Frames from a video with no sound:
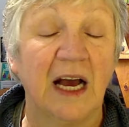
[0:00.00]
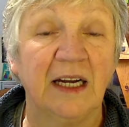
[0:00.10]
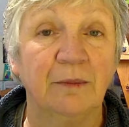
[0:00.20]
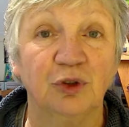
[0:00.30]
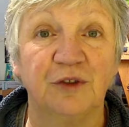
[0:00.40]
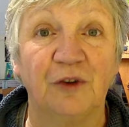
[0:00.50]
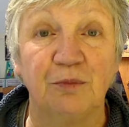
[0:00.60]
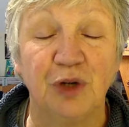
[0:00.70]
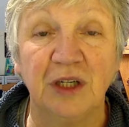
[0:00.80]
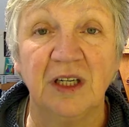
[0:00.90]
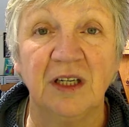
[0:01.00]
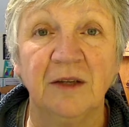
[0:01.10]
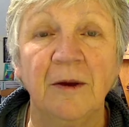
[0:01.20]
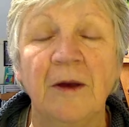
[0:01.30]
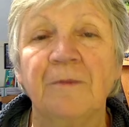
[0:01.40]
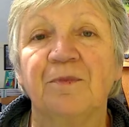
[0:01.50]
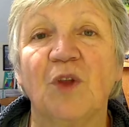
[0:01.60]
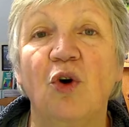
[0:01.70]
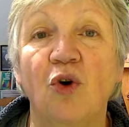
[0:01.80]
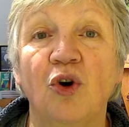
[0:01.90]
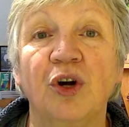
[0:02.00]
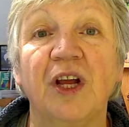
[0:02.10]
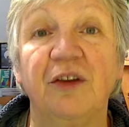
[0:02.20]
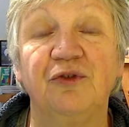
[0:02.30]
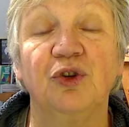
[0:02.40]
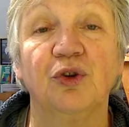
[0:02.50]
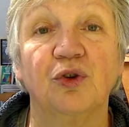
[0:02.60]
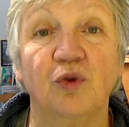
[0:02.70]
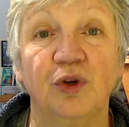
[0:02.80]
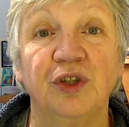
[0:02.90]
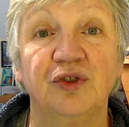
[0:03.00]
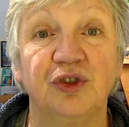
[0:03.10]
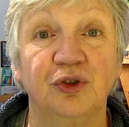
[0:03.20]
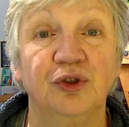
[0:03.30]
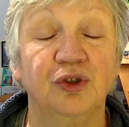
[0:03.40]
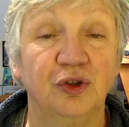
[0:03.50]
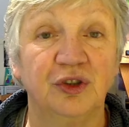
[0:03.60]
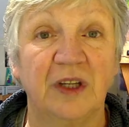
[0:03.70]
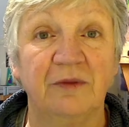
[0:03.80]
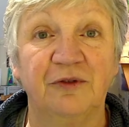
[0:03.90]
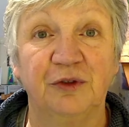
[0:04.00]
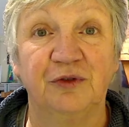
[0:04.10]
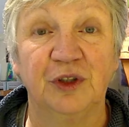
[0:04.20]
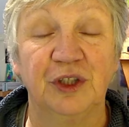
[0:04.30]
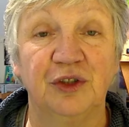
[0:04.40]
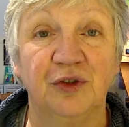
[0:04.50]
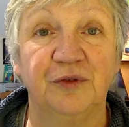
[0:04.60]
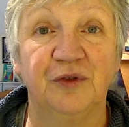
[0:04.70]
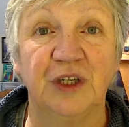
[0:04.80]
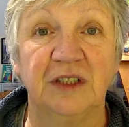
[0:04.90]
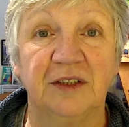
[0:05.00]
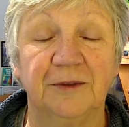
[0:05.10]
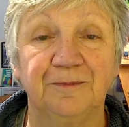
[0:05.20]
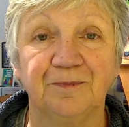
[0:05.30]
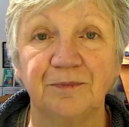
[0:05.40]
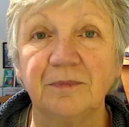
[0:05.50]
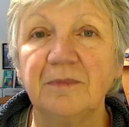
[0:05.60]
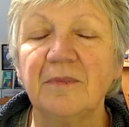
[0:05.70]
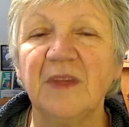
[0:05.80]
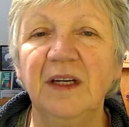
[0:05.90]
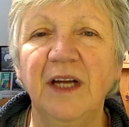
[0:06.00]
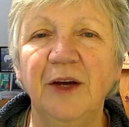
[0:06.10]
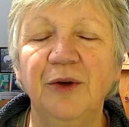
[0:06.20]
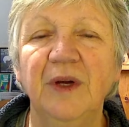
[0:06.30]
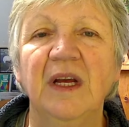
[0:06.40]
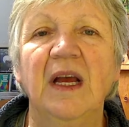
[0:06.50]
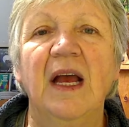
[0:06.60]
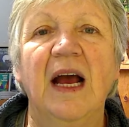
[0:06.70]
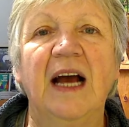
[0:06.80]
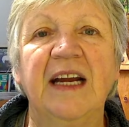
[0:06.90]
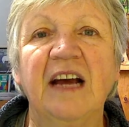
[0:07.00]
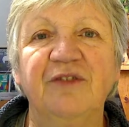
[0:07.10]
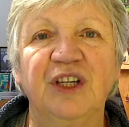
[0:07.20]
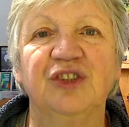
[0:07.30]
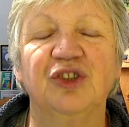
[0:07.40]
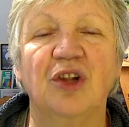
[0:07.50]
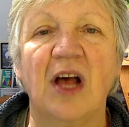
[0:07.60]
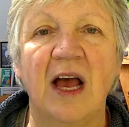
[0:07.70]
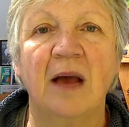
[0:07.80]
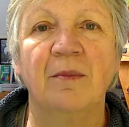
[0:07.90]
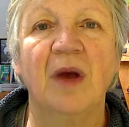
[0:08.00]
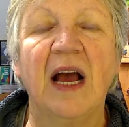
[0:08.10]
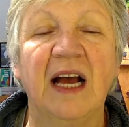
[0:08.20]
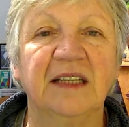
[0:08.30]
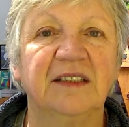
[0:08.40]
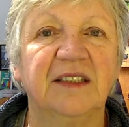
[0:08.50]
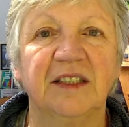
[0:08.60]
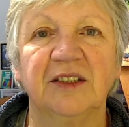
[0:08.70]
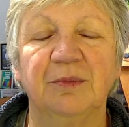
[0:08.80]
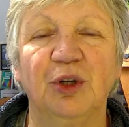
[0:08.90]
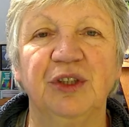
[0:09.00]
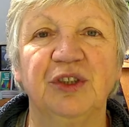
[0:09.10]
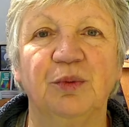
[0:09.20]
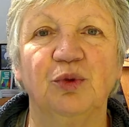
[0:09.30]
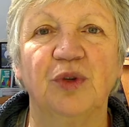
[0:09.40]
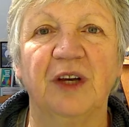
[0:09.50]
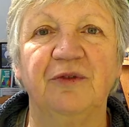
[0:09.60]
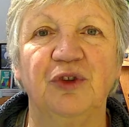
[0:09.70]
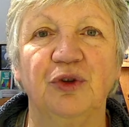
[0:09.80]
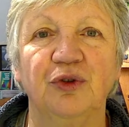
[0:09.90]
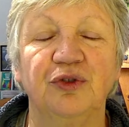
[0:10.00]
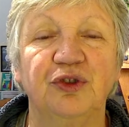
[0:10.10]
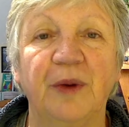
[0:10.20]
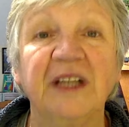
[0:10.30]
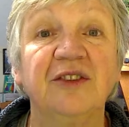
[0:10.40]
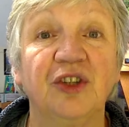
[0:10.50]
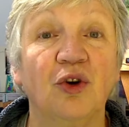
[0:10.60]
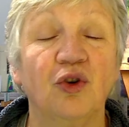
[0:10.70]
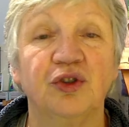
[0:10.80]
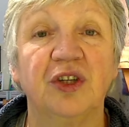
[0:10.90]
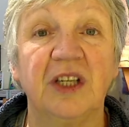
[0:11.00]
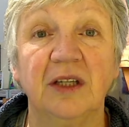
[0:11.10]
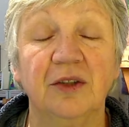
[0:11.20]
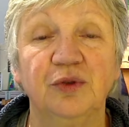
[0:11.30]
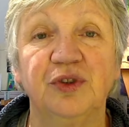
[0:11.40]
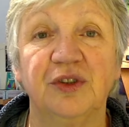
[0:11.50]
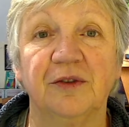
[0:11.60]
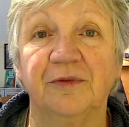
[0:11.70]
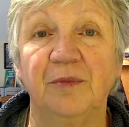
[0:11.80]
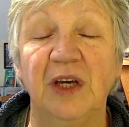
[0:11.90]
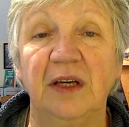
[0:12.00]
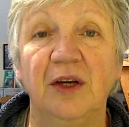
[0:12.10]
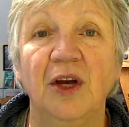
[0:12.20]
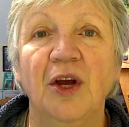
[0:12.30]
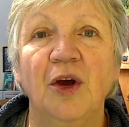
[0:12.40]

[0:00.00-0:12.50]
animals for breeding or if you're going to use them for filling your freezer. Now, an average lamb at 6 months will give you 20 odd kilos of meat,